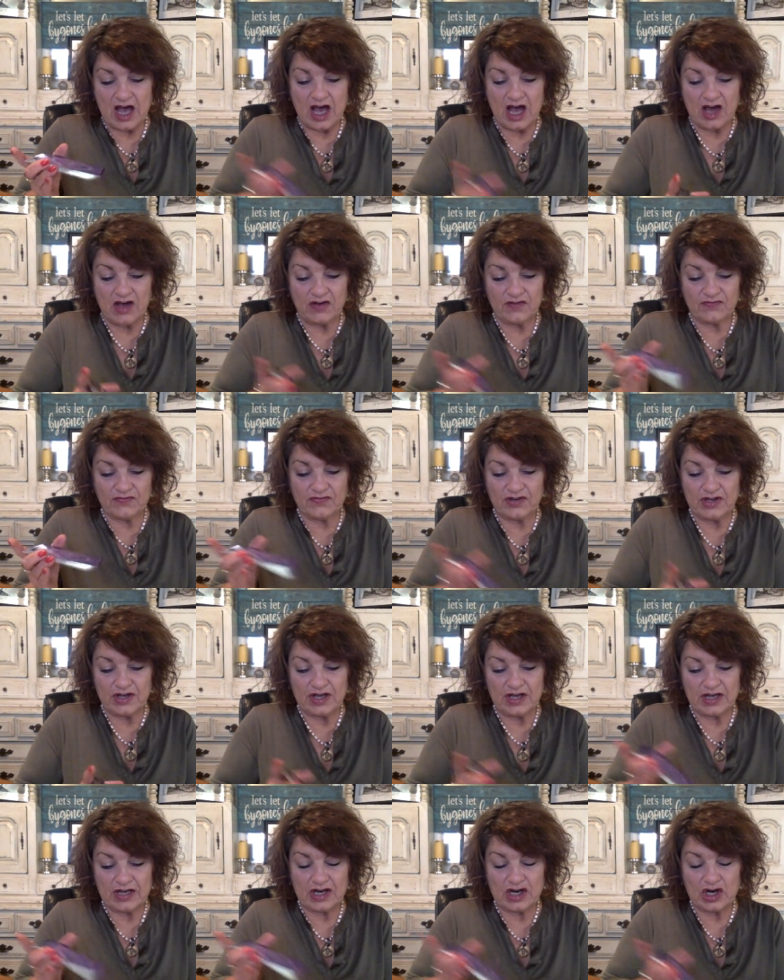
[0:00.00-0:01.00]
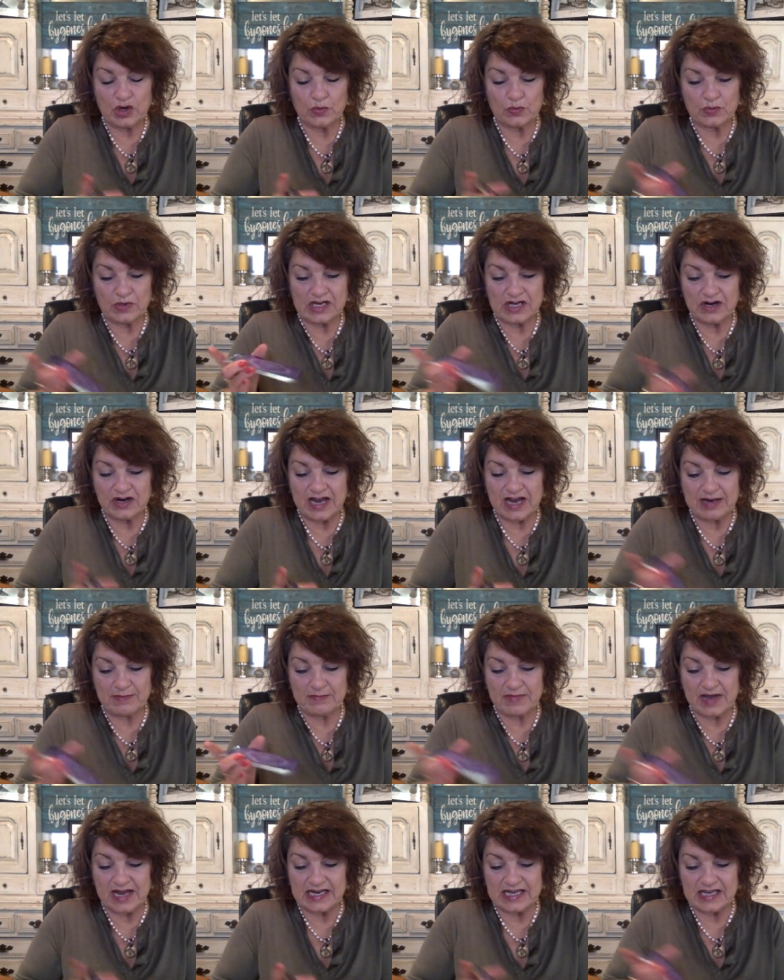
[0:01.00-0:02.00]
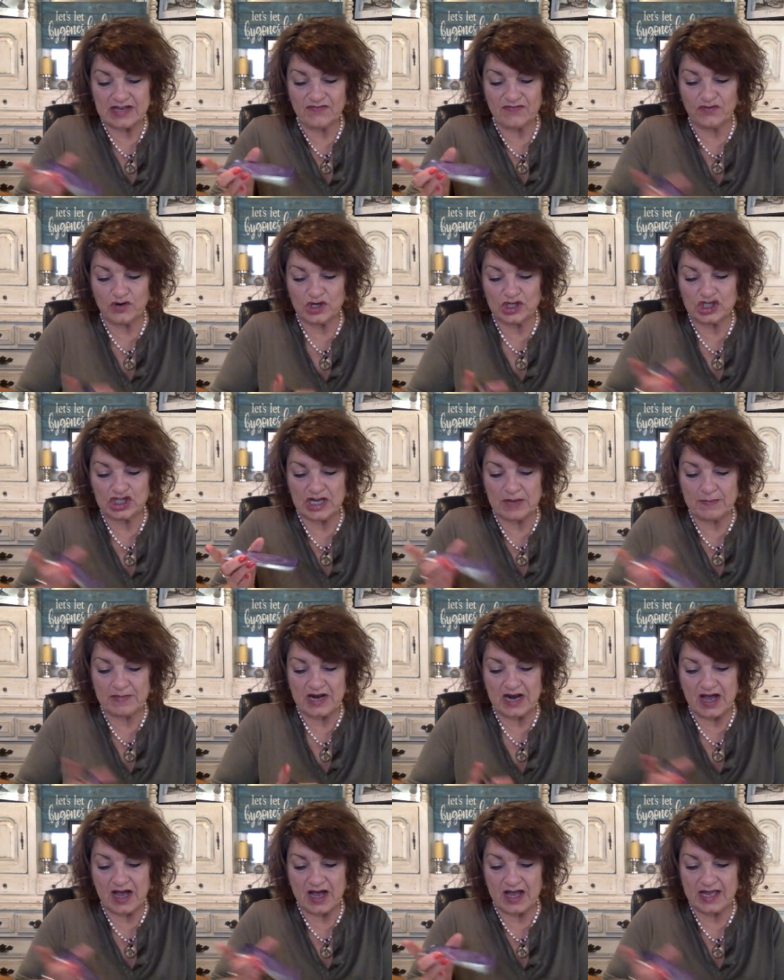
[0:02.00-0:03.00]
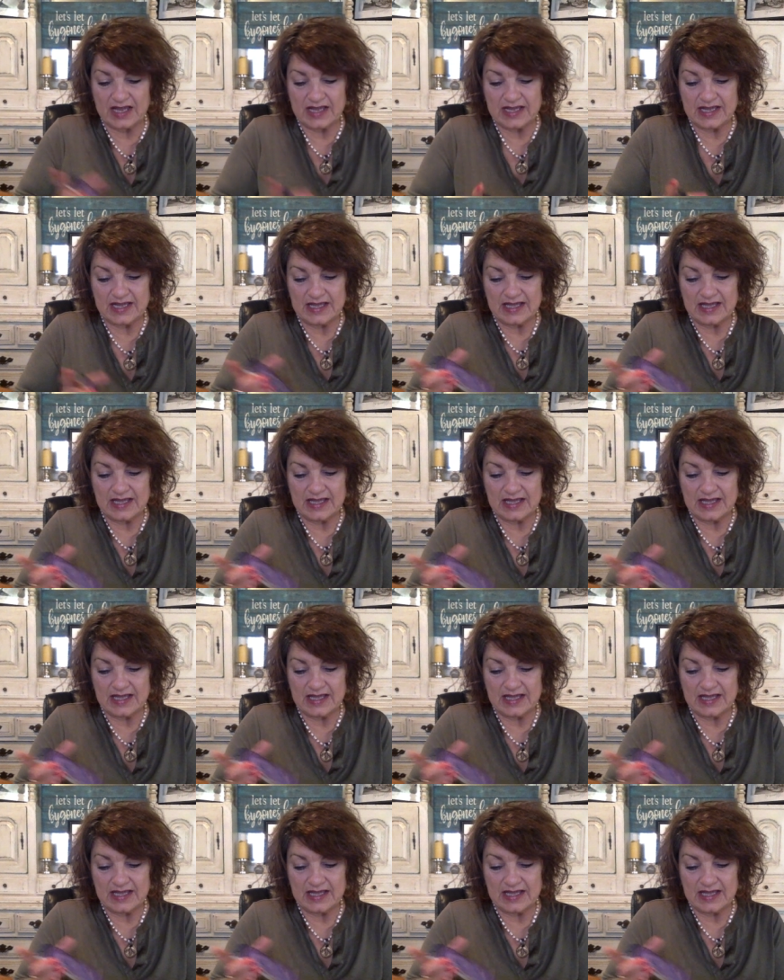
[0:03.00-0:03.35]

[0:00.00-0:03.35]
of career and money for Gemini